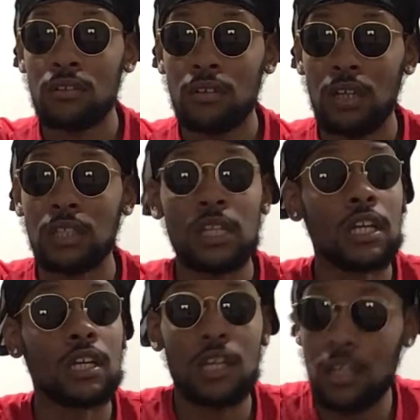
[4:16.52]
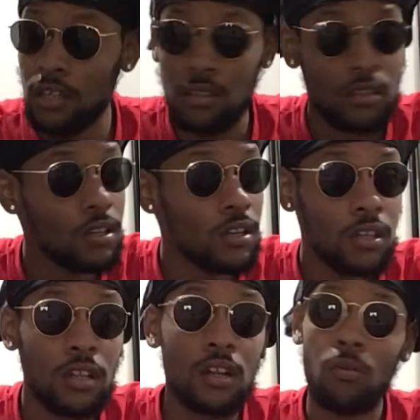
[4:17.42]
Because he
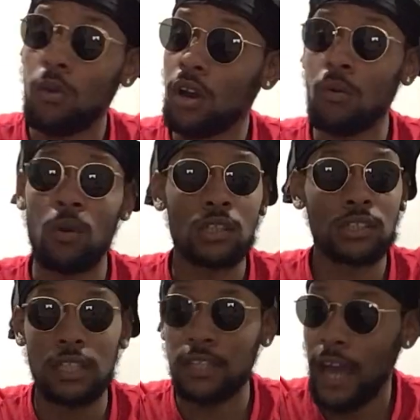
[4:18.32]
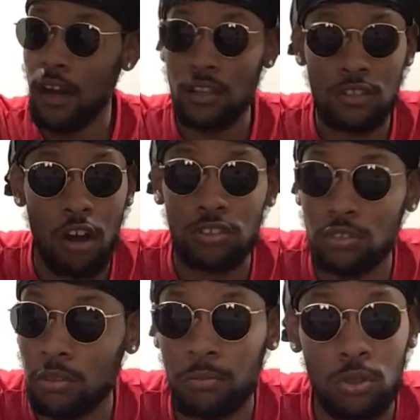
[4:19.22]
need a one-on-one sit down and talk to
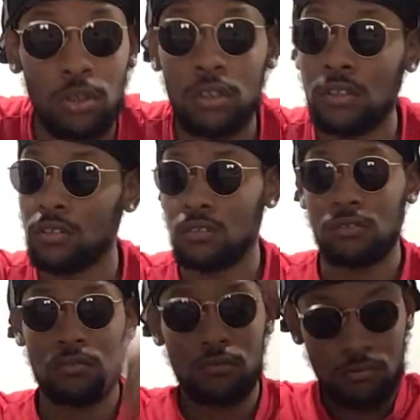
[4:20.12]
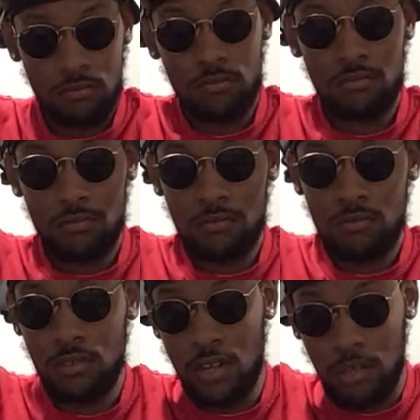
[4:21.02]
him, boy.
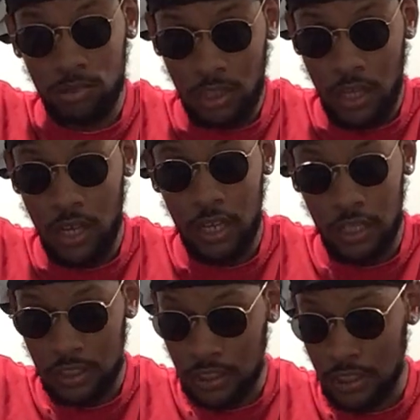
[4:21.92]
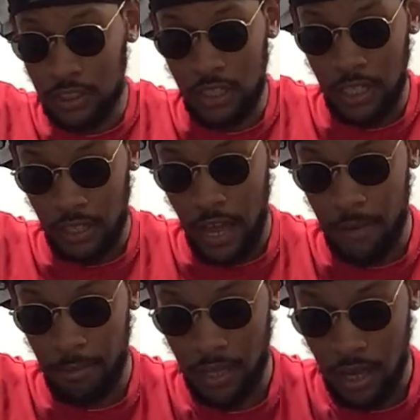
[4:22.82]
You know what I'm saying? Because this shit is getting, like,
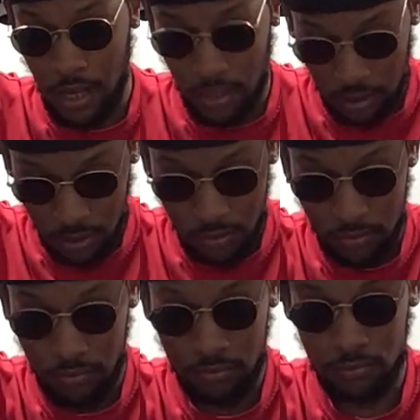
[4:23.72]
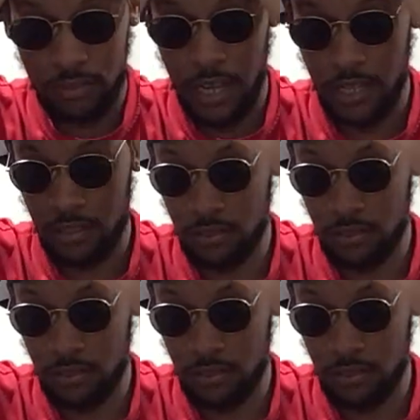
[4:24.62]
beyond, like,